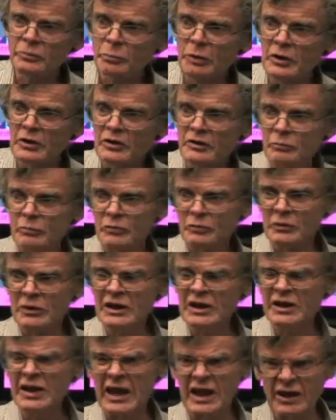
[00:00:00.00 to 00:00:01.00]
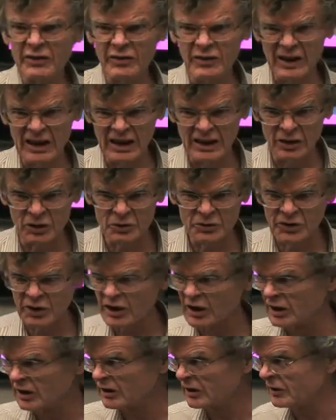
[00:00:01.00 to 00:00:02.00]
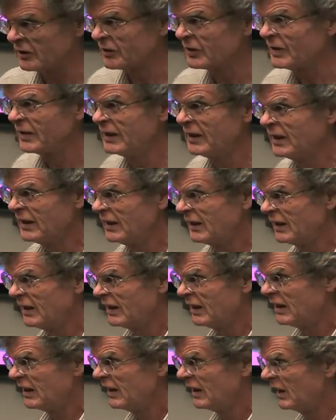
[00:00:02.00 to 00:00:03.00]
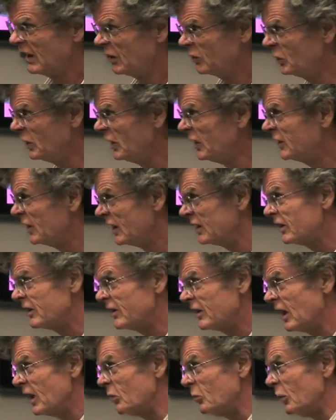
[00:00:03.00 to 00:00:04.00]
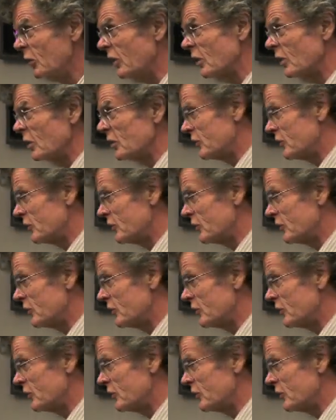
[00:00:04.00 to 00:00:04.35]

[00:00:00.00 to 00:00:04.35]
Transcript: but we need to have an alternative. We need to understand what the